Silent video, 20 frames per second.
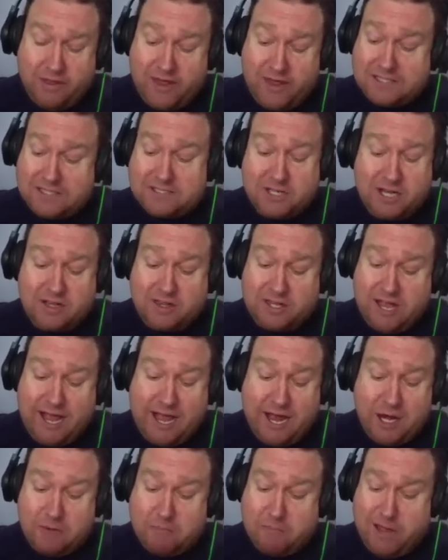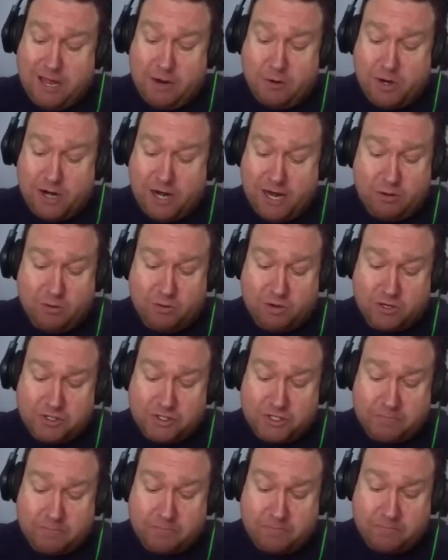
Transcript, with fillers: That's not the higher power I worship.